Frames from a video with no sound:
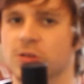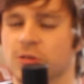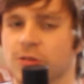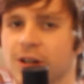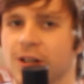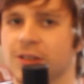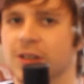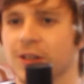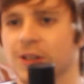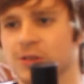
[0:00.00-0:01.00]
grade.
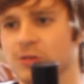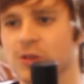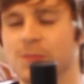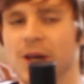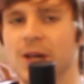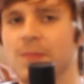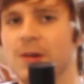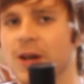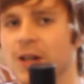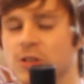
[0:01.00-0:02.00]
So just pay a
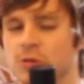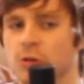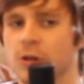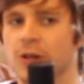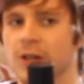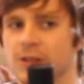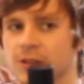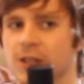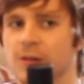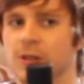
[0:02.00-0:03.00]
bit extra
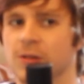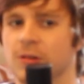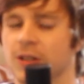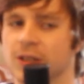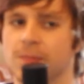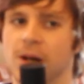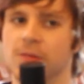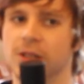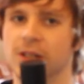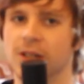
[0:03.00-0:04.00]
to get what you want. Like the
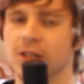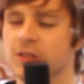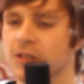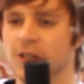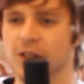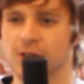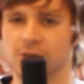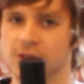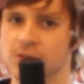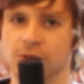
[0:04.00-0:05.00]
power cage,
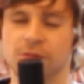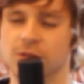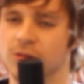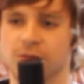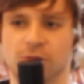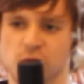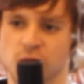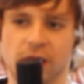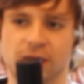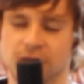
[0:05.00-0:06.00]
350 quid,
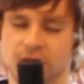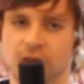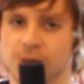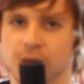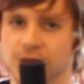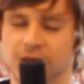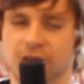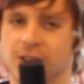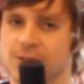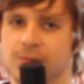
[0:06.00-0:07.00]
great. It's got the pulley
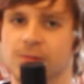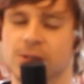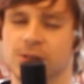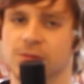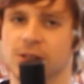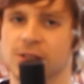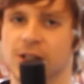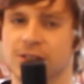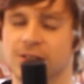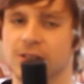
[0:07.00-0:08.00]
attachment, which is
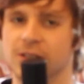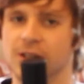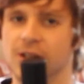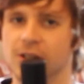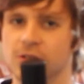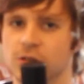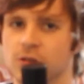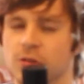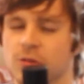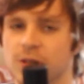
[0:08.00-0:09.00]
fantastic.
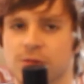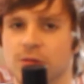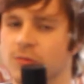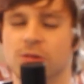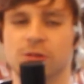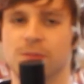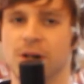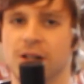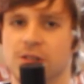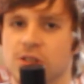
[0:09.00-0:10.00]
So if you're going to
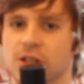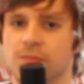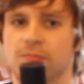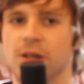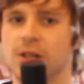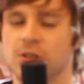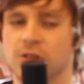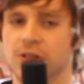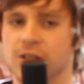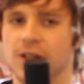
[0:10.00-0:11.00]
buy a gym, make
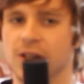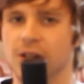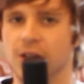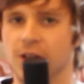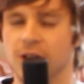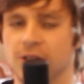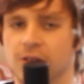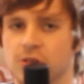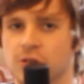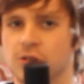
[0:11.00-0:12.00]
sure you get an
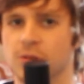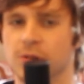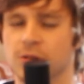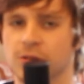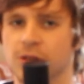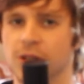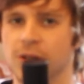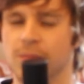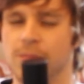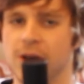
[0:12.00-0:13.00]
adjustable
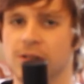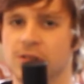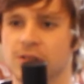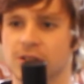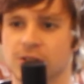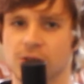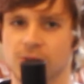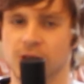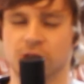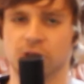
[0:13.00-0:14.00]
bench that's
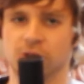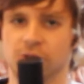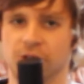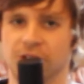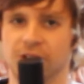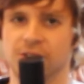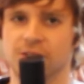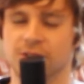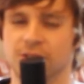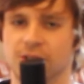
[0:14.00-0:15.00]
commercial
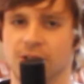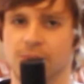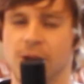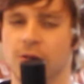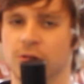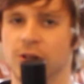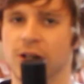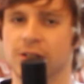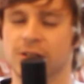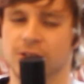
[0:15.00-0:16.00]
grade, a power
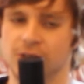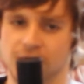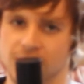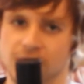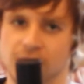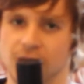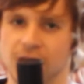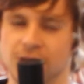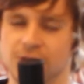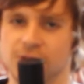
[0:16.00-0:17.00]
rack,
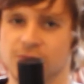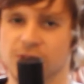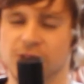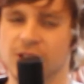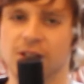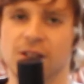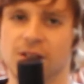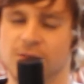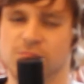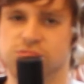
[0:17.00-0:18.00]
and you can get
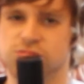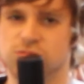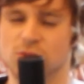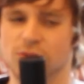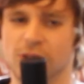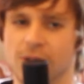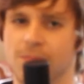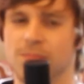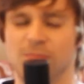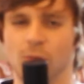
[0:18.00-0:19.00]
like
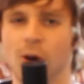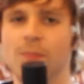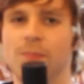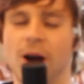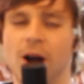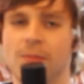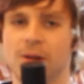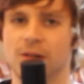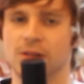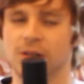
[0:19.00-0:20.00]
one
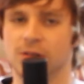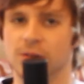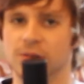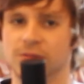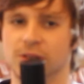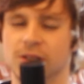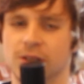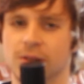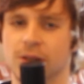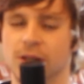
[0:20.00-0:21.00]
barbell and a couple of
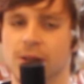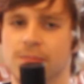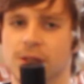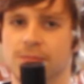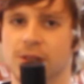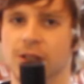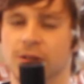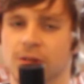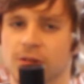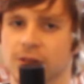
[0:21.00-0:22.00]
Olympic plate
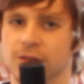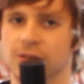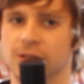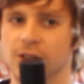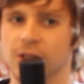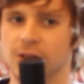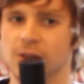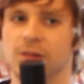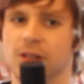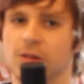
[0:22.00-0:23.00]
holders
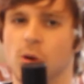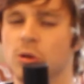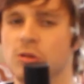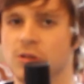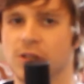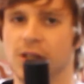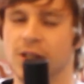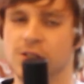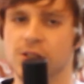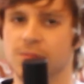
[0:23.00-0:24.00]
of like 100
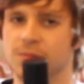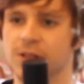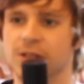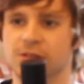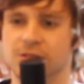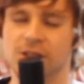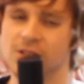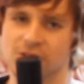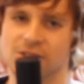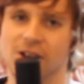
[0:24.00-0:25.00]
kg a plate can
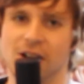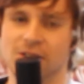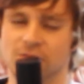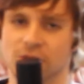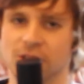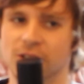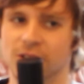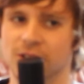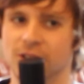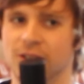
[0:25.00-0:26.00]
get you started
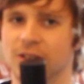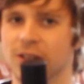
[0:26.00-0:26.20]
really. Like